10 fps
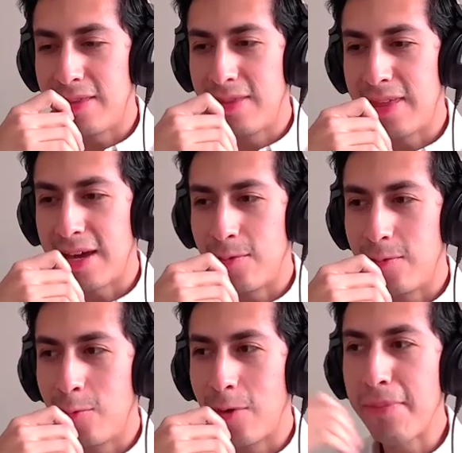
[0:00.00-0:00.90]

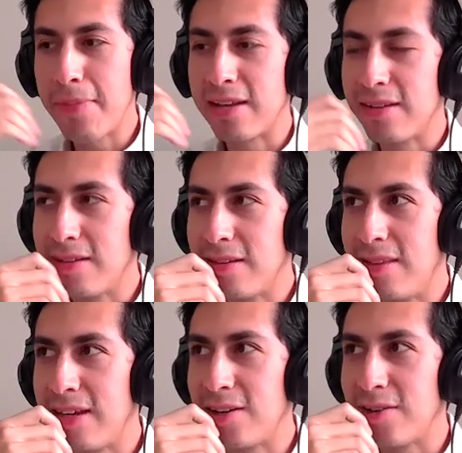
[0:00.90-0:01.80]
that women
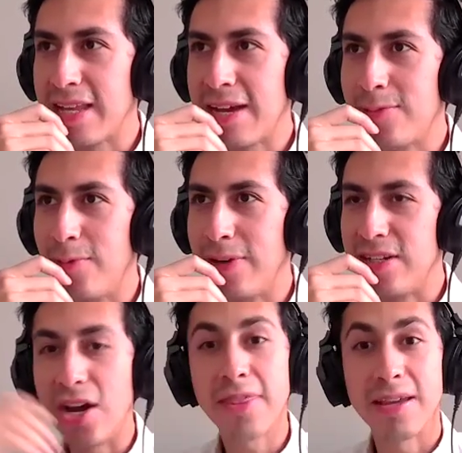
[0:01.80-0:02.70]
then are left with
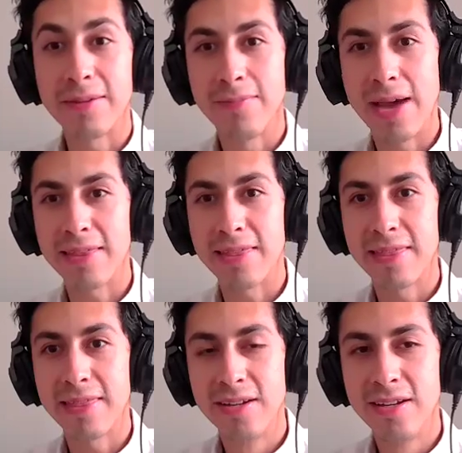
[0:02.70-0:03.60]
nothing back
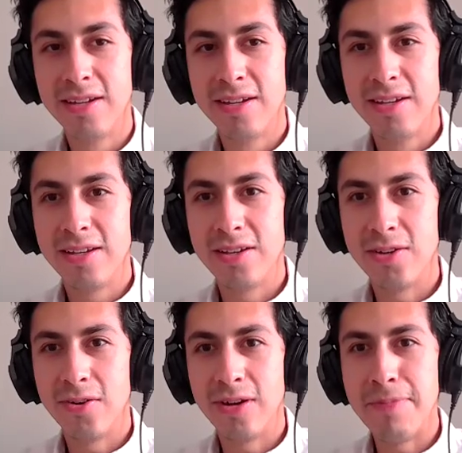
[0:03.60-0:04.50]
there, you
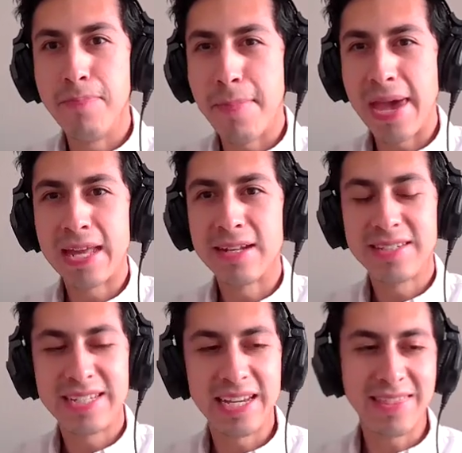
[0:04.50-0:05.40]
know, and
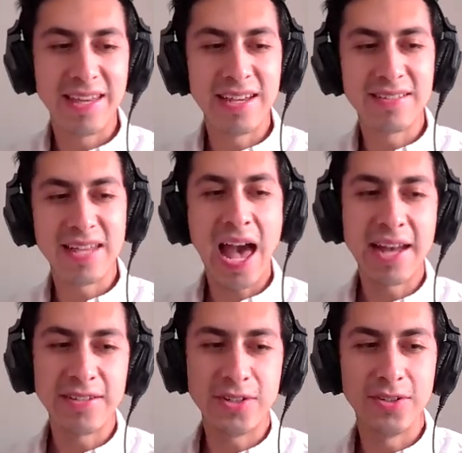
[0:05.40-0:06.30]
men take this
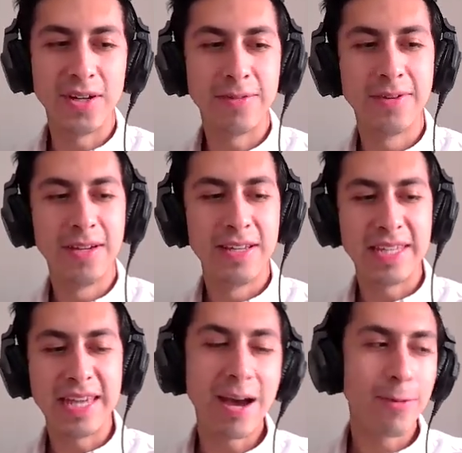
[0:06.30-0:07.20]
attitude of,
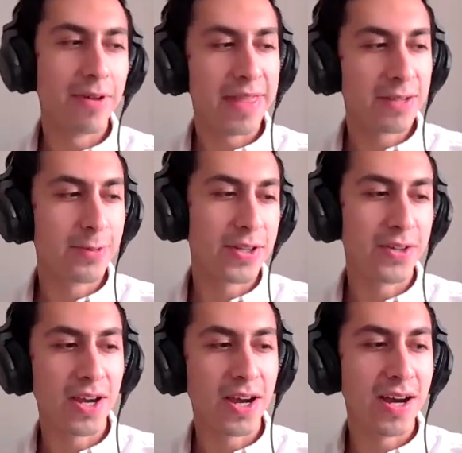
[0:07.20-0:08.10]
yeah, well, that's what
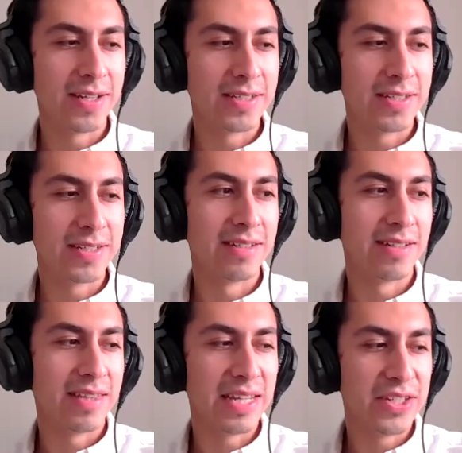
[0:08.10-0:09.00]
you got. And
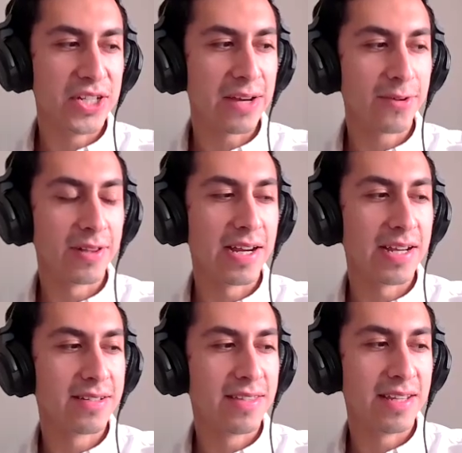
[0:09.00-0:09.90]
they
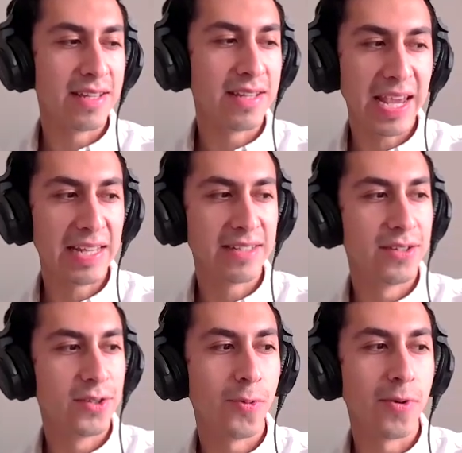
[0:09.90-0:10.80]
generalize this hate
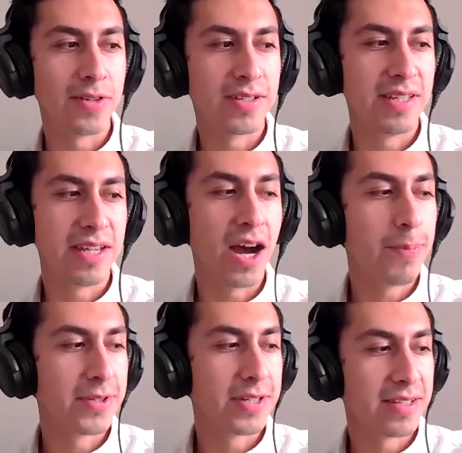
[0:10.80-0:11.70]
towards the
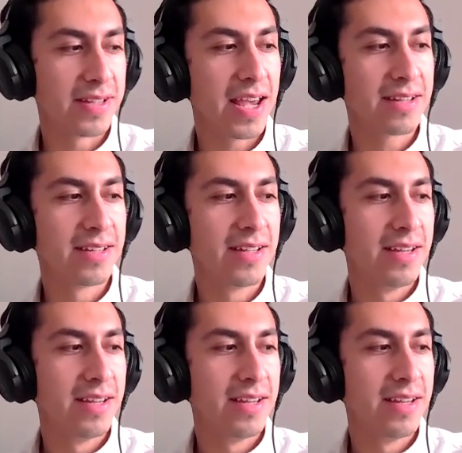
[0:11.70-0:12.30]
opposite sex.